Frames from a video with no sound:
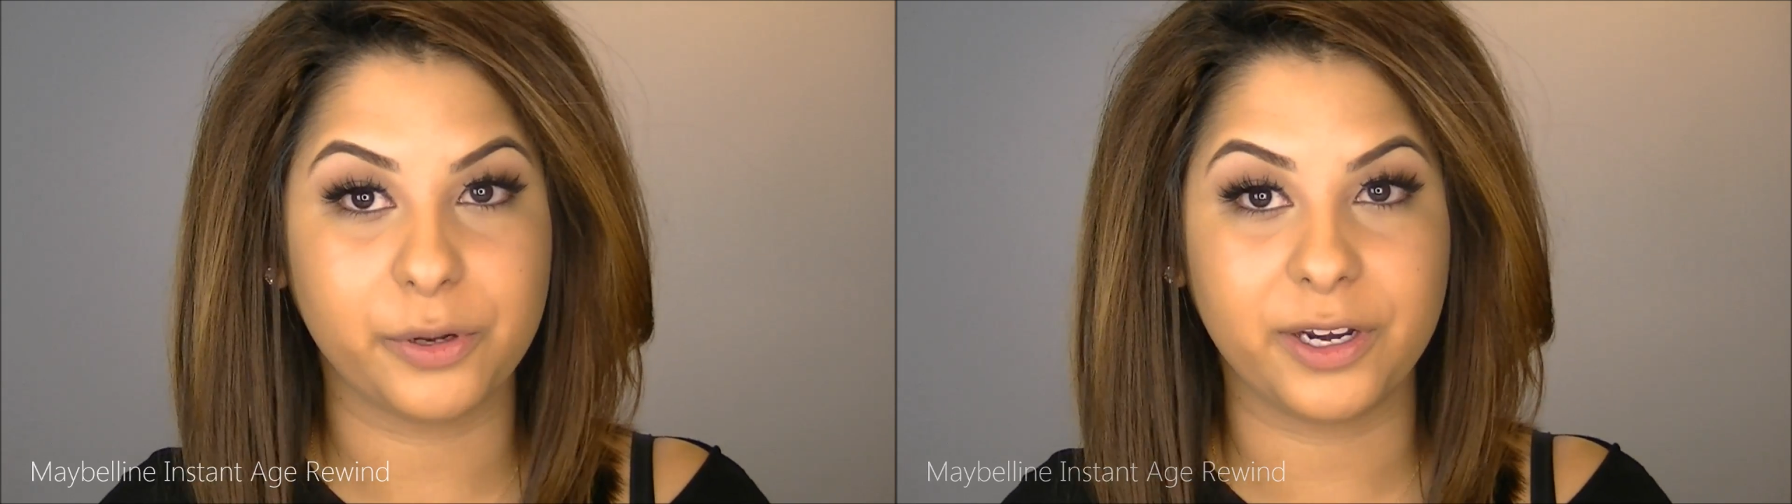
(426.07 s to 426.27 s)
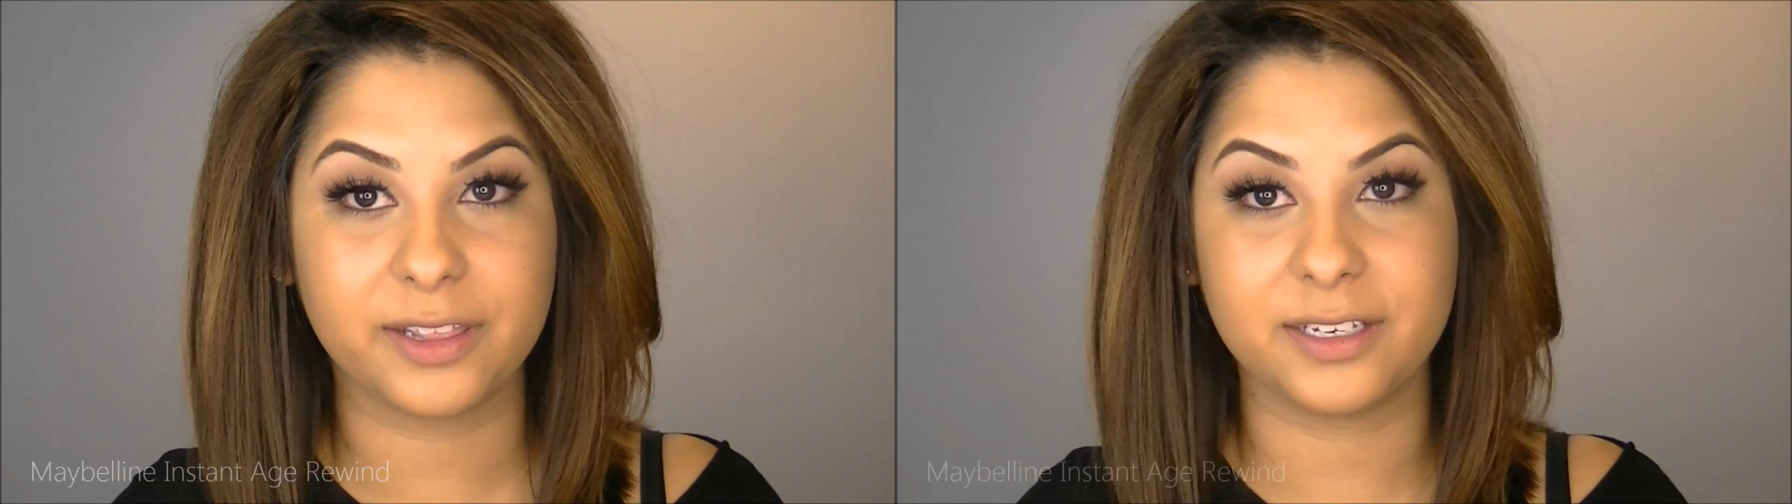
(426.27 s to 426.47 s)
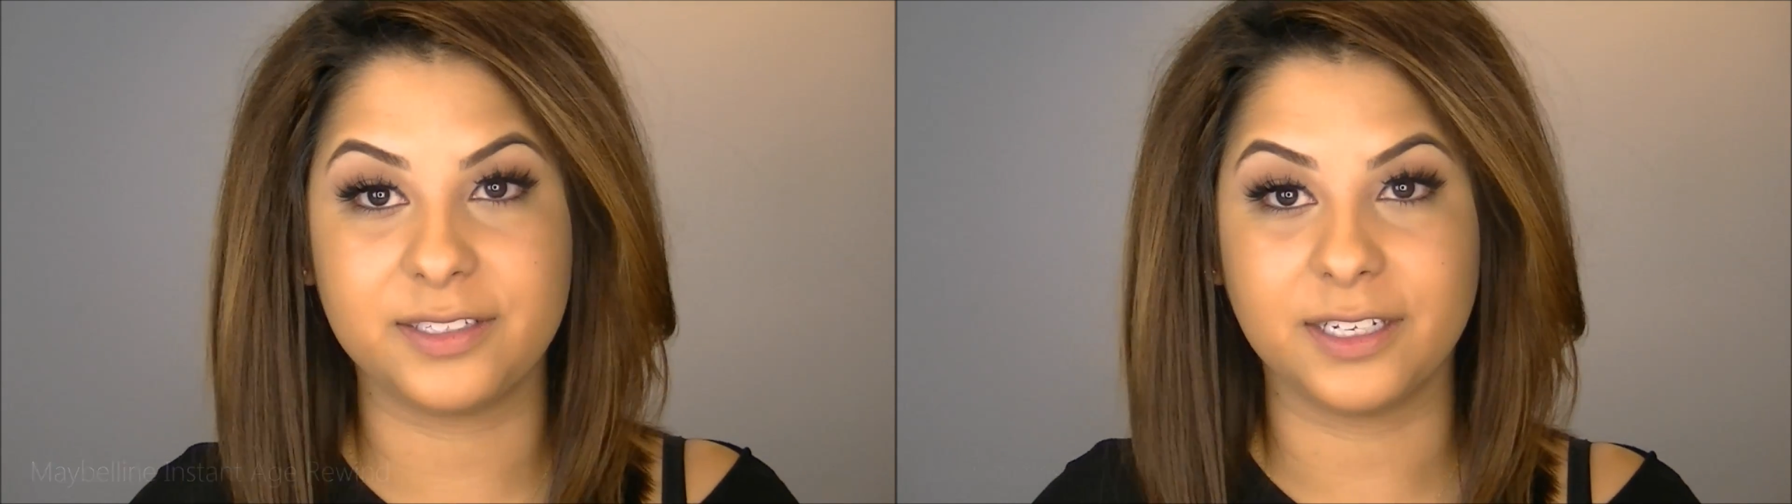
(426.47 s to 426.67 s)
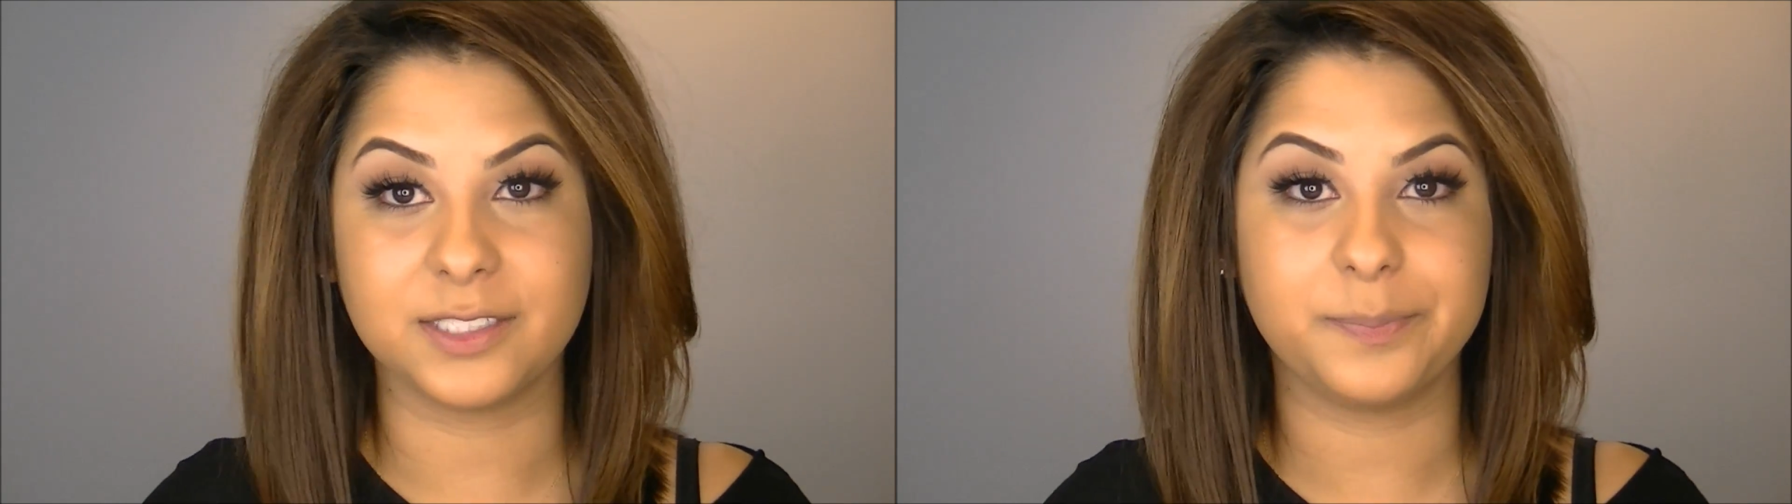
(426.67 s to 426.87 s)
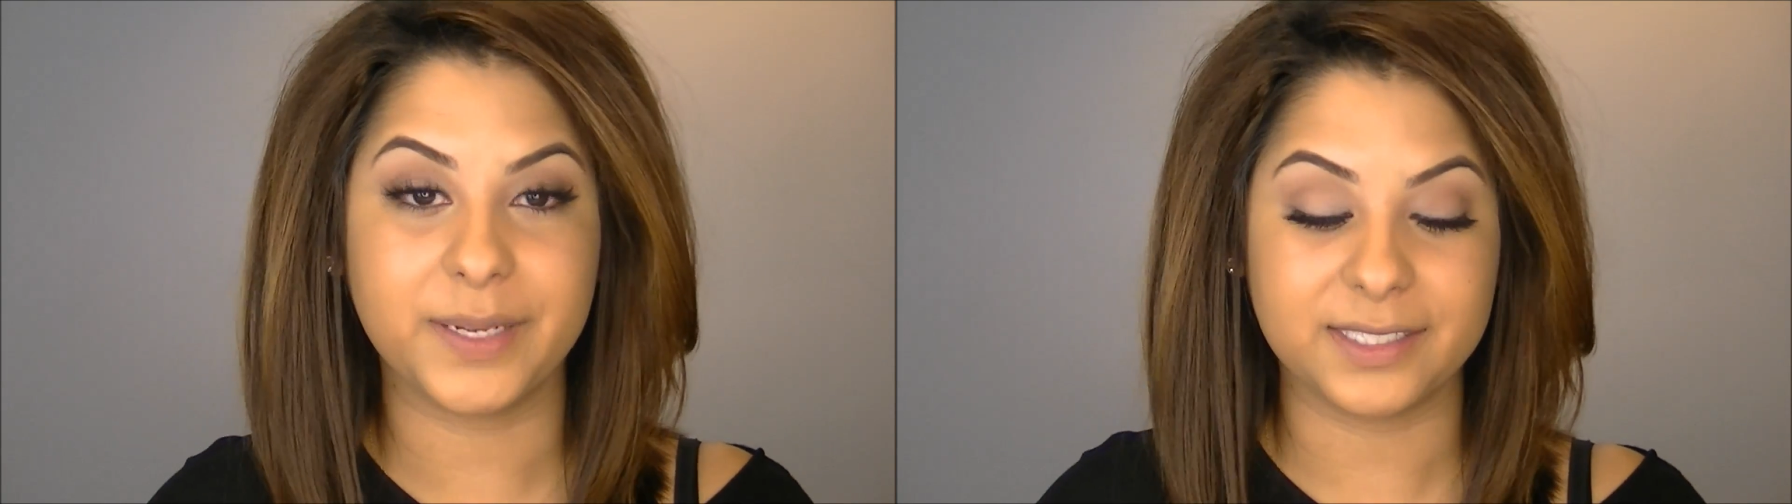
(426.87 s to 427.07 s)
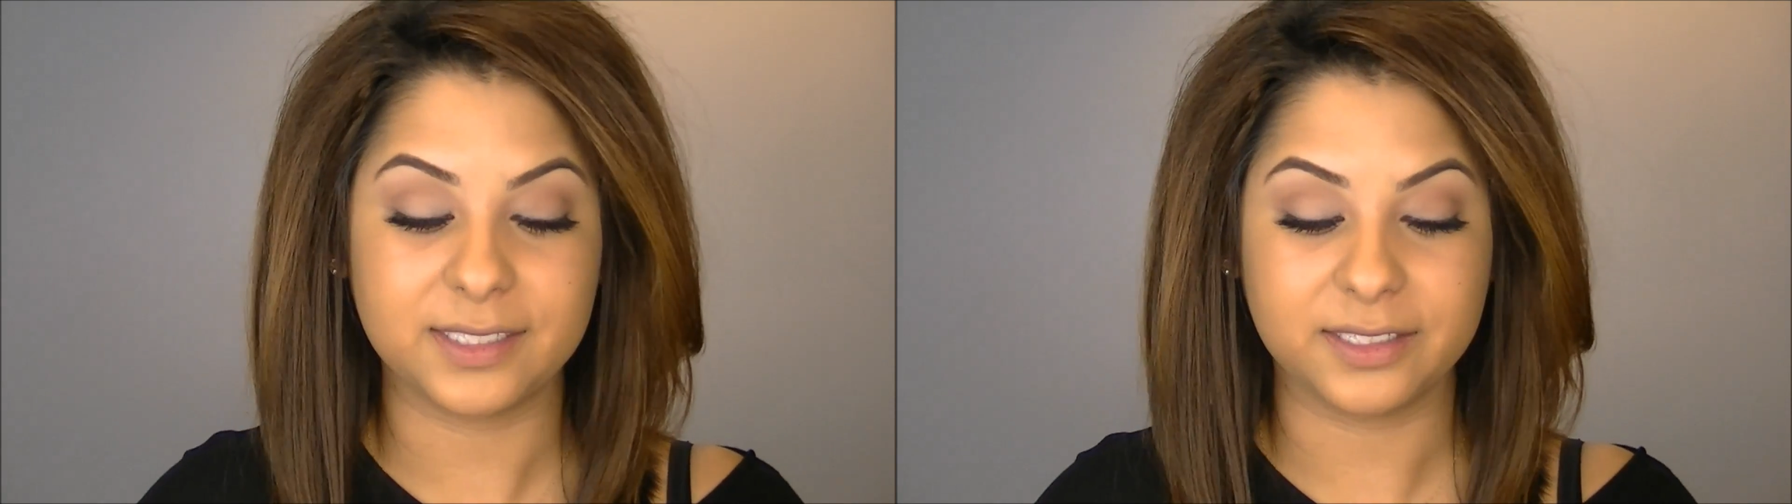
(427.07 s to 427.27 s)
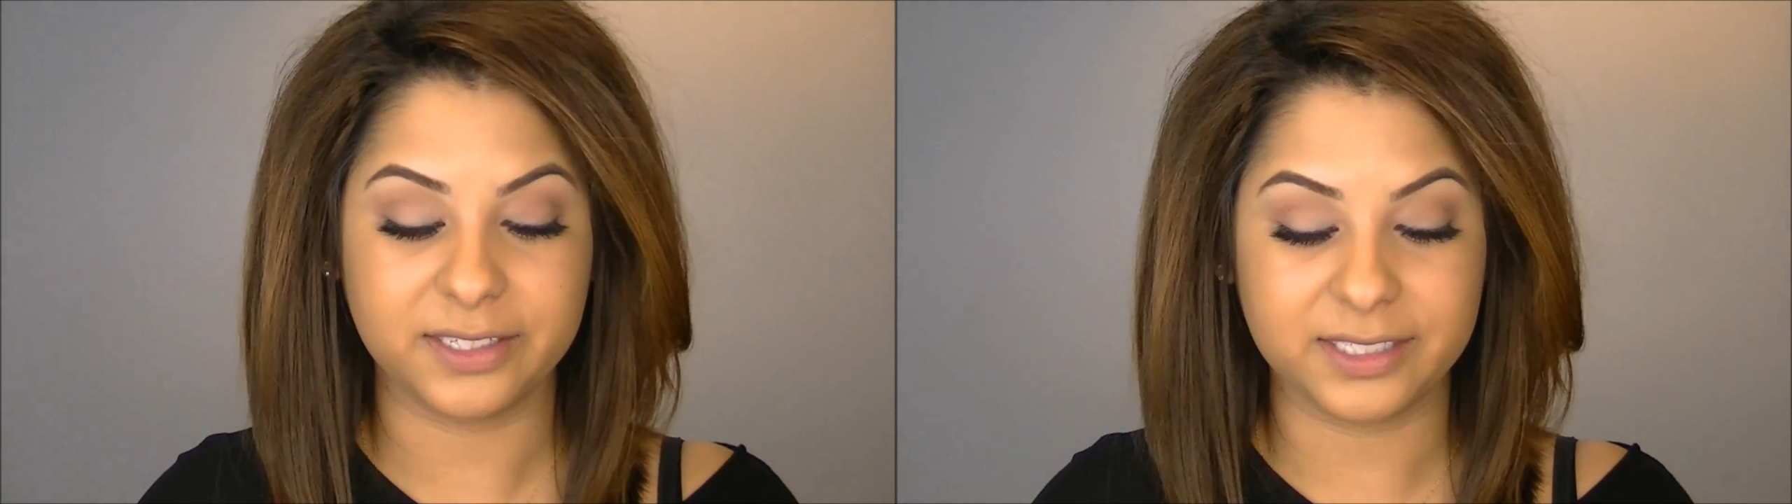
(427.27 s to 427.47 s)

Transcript: product that does basically